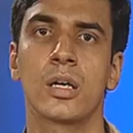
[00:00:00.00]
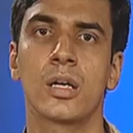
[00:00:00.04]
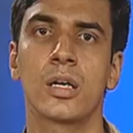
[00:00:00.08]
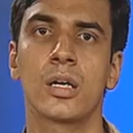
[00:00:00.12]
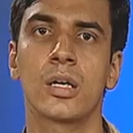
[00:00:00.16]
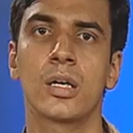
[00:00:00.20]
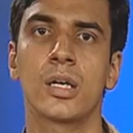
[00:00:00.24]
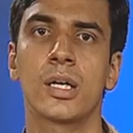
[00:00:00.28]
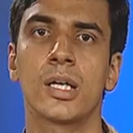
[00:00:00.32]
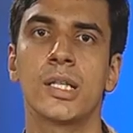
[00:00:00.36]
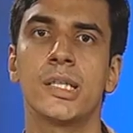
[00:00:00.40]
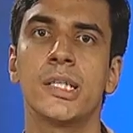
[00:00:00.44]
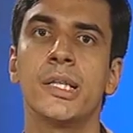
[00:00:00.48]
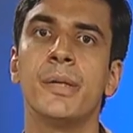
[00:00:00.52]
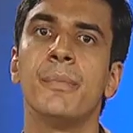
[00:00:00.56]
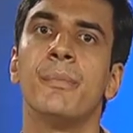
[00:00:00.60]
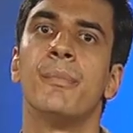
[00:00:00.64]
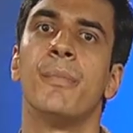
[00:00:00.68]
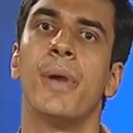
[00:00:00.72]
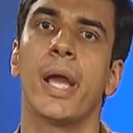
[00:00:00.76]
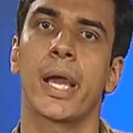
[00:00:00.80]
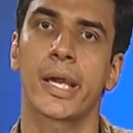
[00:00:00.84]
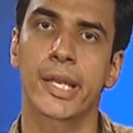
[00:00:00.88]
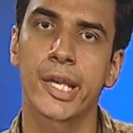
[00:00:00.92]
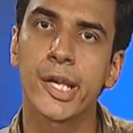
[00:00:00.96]
the
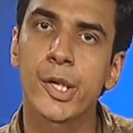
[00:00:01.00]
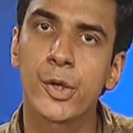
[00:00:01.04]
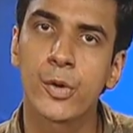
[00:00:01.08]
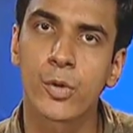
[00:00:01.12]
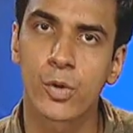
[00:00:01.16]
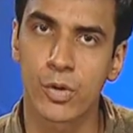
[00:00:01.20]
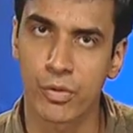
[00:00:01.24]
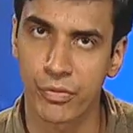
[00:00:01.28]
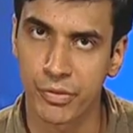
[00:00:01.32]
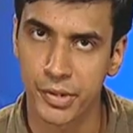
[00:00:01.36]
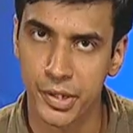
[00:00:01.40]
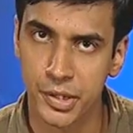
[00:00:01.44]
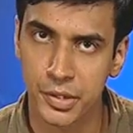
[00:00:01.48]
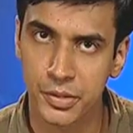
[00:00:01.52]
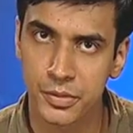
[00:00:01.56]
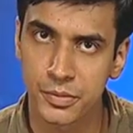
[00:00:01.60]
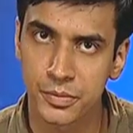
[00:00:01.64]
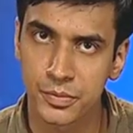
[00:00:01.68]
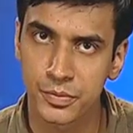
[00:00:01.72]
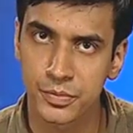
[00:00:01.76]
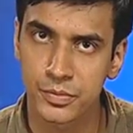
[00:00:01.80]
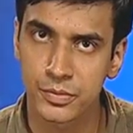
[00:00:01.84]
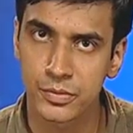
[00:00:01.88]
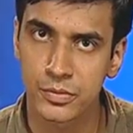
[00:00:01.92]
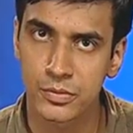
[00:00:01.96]
magnitude of it,
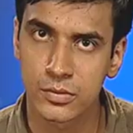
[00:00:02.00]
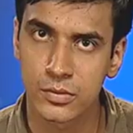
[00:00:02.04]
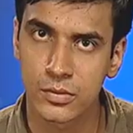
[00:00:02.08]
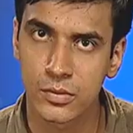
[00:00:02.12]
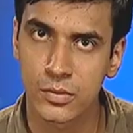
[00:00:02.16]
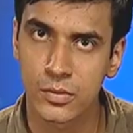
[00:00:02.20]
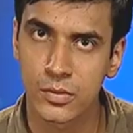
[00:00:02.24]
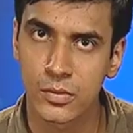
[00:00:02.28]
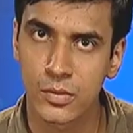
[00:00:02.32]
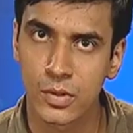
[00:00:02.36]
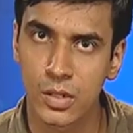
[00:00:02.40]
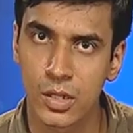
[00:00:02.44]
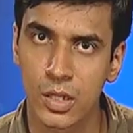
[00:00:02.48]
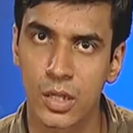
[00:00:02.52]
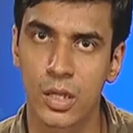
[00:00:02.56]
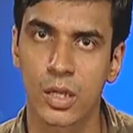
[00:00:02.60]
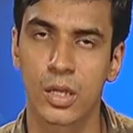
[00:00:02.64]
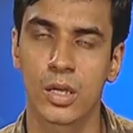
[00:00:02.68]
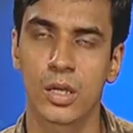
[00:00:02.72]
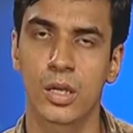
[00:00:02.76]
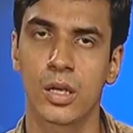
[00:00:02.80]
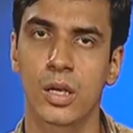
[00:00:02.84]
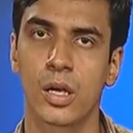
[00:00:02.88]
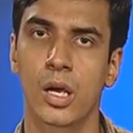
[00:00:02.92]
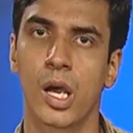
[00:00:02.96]

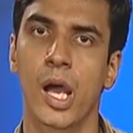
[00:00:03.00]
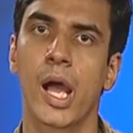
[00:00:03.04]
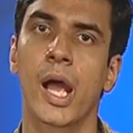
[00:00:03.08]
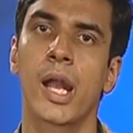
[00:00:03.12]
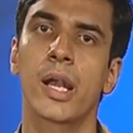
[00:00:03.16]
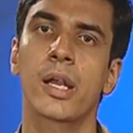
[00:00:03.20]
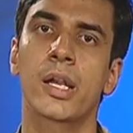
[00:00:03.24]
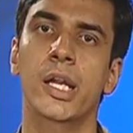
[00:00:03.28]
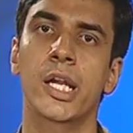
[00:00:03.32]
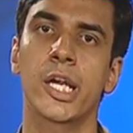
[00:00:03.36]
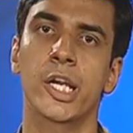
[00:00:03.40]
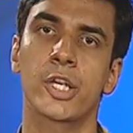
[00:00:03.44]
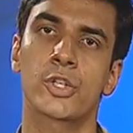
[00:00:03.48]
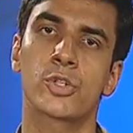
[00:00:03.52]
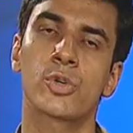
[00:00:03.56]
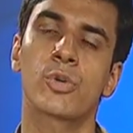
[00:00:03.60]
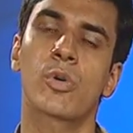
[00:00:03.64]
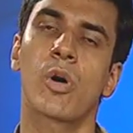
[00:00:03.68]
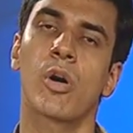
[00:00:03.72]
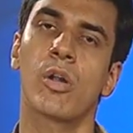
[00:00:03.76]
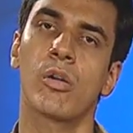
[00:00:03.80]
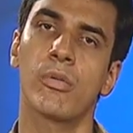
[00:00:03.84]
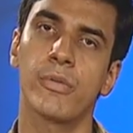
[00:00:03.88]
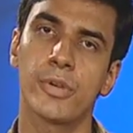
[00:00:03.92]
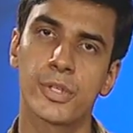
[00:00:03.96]
and it should
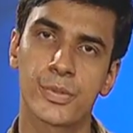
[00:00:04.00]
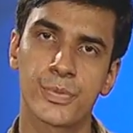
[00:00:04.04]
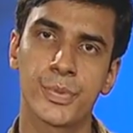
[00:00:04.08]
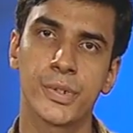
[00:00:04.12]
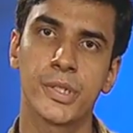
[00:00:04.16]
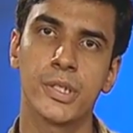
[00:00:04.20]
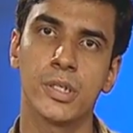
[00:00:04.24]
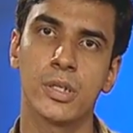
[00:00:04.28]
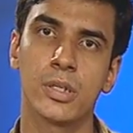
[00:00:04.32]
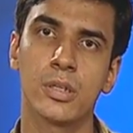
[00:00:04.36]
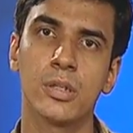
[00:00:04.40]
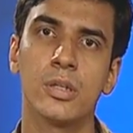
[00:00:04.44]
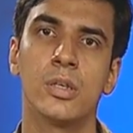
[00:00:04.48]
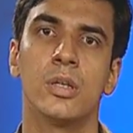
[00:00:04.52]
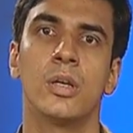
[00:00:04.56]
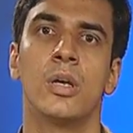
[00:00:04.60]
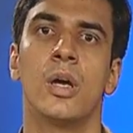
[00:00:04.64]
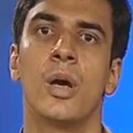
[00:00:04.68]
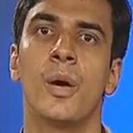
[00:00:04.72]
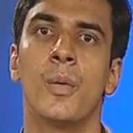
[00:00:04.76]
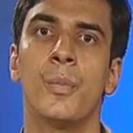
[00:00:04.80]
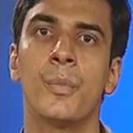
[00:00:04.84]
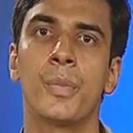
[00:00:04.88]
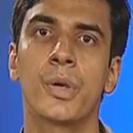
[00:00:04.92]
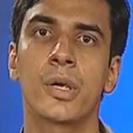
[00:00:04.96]
always be done,
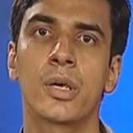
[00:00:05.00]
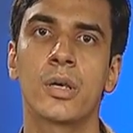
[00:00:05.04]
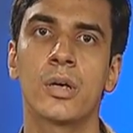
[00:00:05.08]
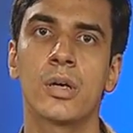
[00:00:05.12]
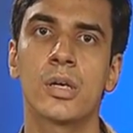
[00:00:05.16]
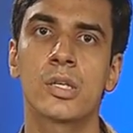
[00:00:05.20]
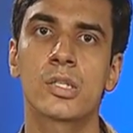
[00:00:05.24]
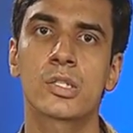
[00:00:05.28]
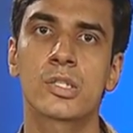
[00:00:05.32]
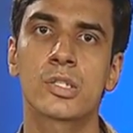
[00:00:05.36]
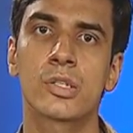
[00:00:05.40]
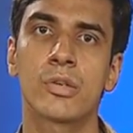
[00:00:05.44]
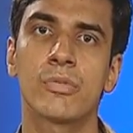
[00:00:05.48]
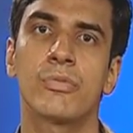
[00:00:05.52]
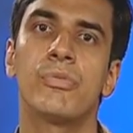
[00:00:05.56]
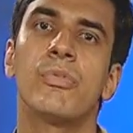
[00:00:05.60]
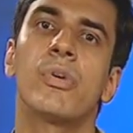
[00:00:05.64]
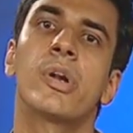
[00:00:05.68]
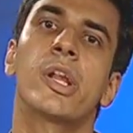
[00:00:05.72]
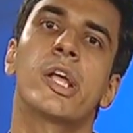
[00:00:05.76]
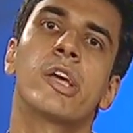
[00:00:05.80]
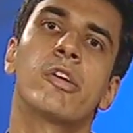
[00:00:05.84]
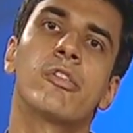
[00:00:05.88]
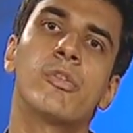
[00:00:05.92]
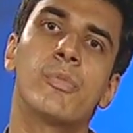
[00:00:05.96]
because
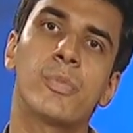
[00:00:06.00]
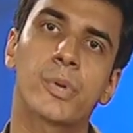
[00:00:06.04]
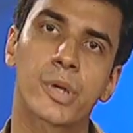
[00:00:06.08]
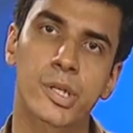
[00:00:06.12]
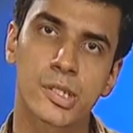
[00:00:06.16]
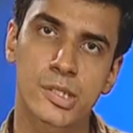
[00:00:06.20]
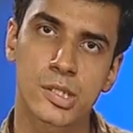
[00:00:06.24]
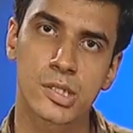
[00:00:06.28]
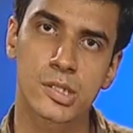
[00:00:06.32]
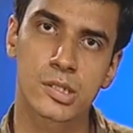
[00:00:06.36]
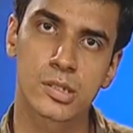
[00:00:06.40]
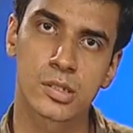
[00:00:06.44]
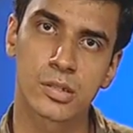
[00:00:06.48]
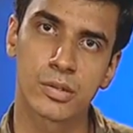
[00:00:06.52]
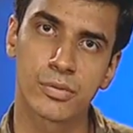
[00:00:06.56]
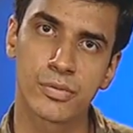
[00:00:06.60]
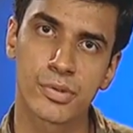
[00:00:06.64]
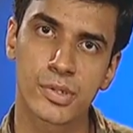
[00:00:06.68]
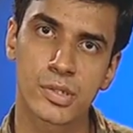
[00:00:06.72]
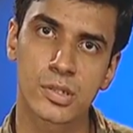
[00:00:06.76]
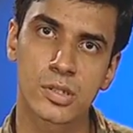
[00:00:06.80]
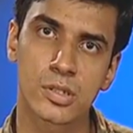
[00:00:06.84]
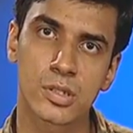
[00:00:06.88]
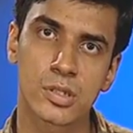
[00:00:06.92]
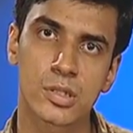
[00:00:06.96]
for equipotential
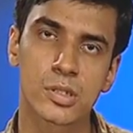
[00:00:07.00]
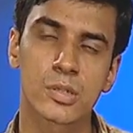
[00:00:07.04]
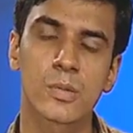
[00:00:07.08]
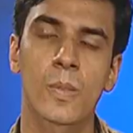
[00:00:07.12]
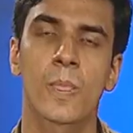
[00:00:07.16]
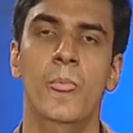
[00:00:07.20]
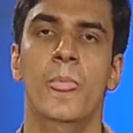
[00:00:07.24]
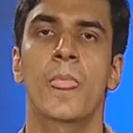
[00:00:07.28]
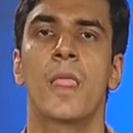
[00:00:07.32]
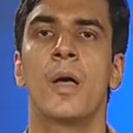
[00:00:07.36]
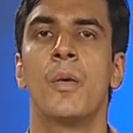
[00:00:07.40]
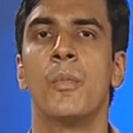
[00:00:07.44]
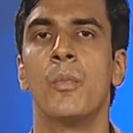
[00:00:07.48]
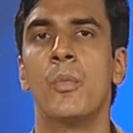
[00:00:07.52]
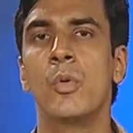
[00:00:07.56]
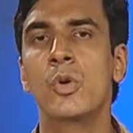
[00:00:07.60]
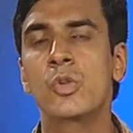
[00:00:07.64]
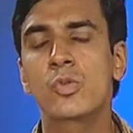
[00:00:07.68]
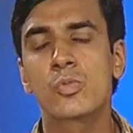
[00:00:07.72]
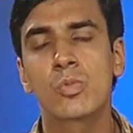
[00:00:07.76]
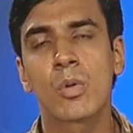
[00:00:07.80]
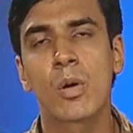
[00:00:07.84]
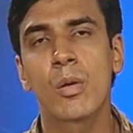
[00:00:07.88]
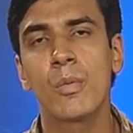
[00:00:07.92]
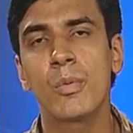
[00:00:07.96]
surfaces
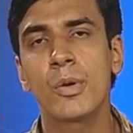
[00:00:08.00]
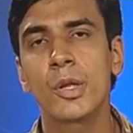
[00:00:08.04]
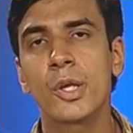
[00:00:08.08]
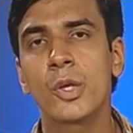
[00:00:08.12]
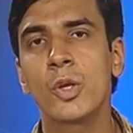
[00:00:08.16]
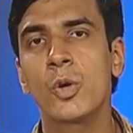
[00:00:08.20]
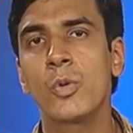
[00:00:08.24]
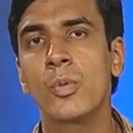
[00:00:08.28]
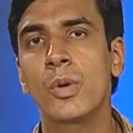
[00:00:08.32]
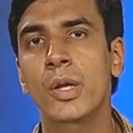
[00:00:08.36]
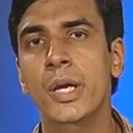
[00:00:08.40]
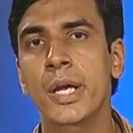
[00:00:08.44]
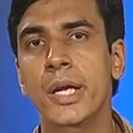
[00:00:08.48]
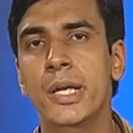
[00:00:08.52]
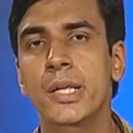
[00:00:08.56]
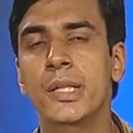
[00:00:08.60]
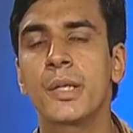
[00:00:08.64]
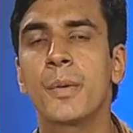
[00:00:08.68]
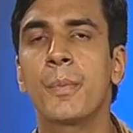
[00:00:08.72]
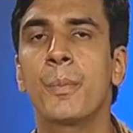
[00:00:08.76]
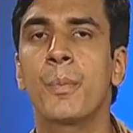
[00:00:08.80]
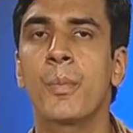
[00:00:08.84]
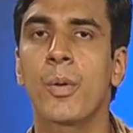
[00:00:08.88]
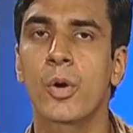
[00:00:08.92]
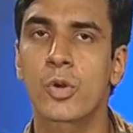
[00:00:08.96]
most probably you will get
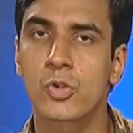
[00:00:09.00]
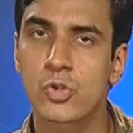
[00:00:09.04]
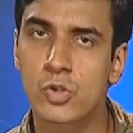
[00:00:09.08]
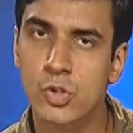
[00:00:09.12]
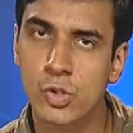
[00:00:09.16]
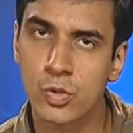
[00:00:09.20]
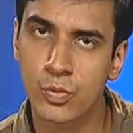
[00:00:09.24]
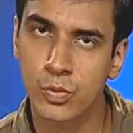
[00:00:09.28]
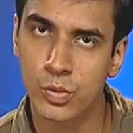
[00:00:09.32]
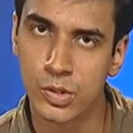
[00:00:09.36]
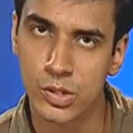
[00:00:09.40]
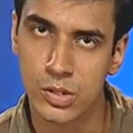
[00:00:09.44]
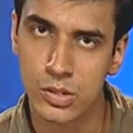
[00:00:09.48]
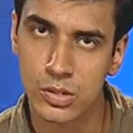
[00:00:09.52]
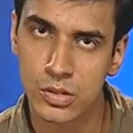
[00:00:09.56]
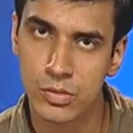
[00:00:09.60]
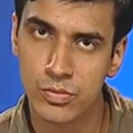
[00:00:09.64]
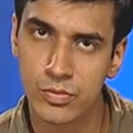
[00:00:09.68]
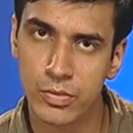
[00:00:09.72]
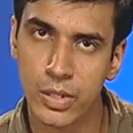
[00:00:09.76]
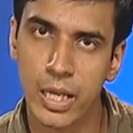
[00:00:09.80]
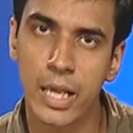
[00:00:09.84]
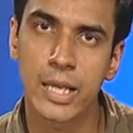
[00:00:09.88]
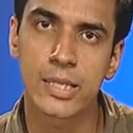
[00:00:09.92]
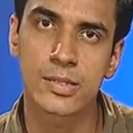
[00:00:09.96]
the positive ones
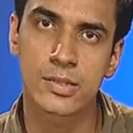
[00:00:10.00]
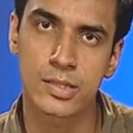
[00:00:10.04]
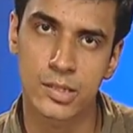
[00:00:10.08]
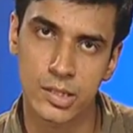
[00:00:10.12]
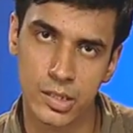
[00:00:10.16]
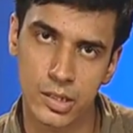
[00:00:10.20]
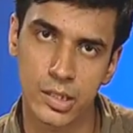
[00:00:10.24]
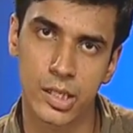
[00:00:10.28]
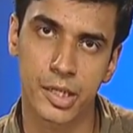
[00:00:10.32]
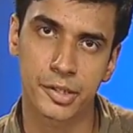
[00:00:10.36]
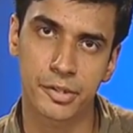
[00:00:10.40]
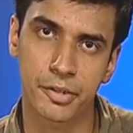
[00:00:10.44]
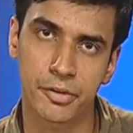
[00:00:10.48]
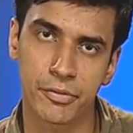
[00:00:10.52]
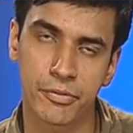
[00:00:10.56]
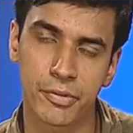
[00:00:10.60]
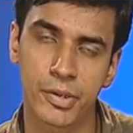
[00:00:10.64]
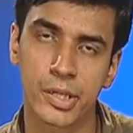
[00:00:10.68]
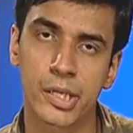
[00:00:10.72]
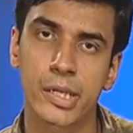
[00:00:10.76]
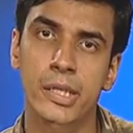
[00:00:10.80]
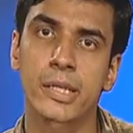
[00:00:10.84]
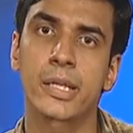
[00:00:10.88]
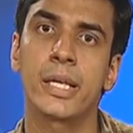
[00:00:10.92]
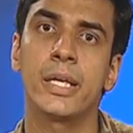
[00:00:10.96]
as the electric
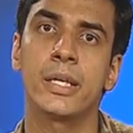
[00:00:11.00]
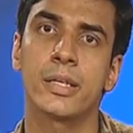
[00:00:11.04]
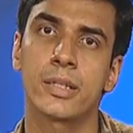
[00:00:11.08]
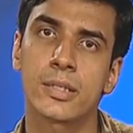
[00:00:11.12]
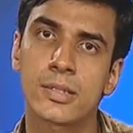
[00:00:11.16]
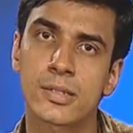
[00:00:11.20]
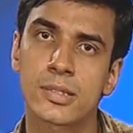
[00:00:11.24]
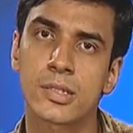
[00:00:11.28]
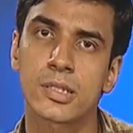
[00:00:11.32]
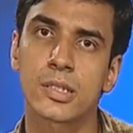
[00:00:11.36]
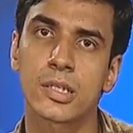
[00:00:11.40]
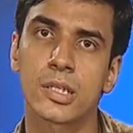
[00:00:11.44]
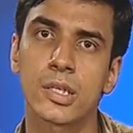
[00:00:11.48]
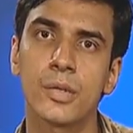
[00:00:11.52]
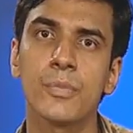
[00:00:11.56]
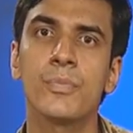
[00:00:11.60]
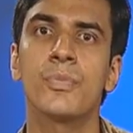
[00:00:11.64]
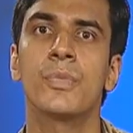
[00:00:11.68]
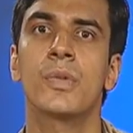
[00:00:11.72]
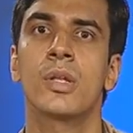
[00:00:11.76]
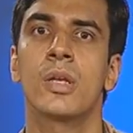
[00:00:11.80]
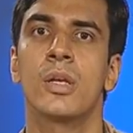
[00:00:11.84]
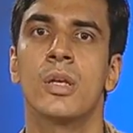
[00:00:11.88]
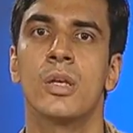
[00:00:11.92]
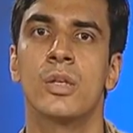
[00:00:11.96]
field intensity.
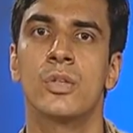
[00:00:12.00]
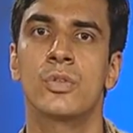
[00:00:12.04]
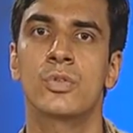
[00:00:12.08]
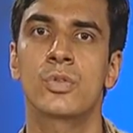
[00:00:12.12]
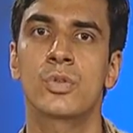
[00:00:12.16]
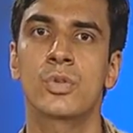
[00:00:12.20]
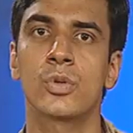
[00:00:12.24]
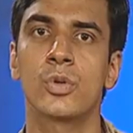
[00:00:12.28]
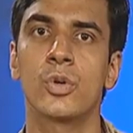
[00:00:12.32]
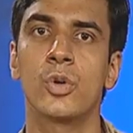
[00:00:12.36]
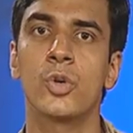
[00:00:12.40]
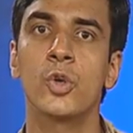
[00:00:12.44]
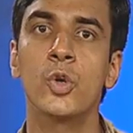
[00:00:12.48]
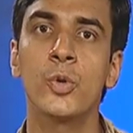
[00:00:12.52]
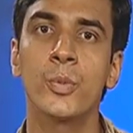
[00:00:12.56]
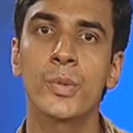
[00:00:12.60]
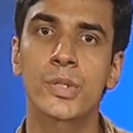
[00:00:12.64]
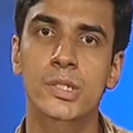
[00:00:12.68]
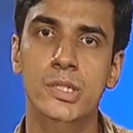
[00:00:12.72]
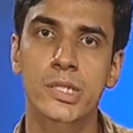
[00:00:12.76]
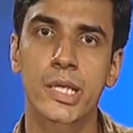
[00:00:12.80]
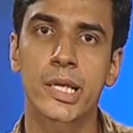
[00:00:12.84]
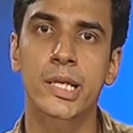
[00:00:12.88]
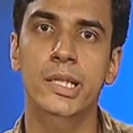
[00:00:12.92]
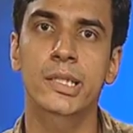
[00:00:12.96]
So you
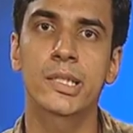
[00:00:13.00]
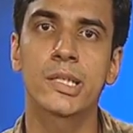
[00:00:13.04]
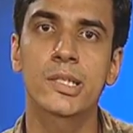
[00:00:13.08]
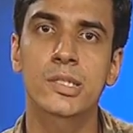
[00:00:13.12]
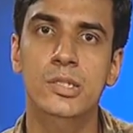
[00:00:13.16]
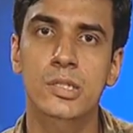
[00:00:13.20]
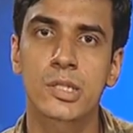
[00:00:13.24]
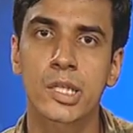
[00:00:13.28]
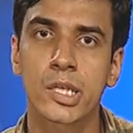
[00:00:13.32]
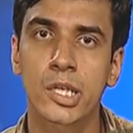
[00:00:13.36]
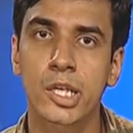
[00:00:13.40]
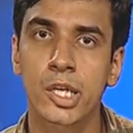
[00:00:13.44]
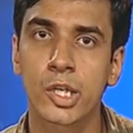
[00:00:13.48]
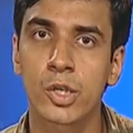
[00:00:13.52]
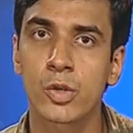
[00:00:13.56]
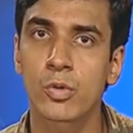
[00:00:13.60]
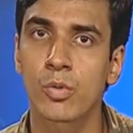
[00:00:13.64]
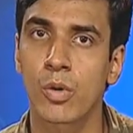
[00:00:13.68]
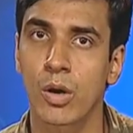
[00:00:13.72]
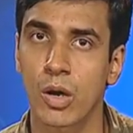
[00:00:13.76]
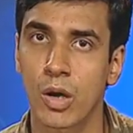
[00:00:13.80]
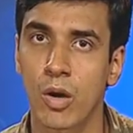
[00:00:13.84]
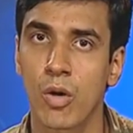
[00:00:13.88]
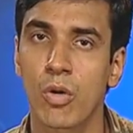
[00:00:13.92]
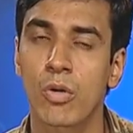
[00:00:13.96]
must take this thing
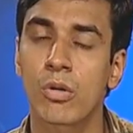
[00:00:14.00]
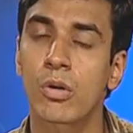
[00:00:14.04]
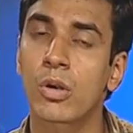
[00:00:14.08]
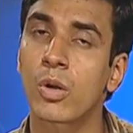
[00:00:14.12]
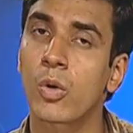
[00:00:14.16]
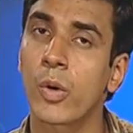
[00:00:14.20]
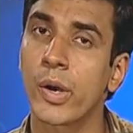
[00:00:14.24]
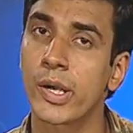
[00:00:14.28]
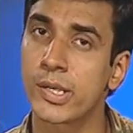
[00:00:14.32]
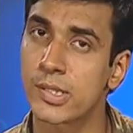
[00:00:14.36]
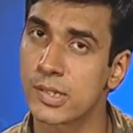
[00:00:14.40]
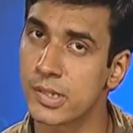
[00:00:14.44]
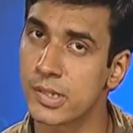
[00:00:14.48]
into account quite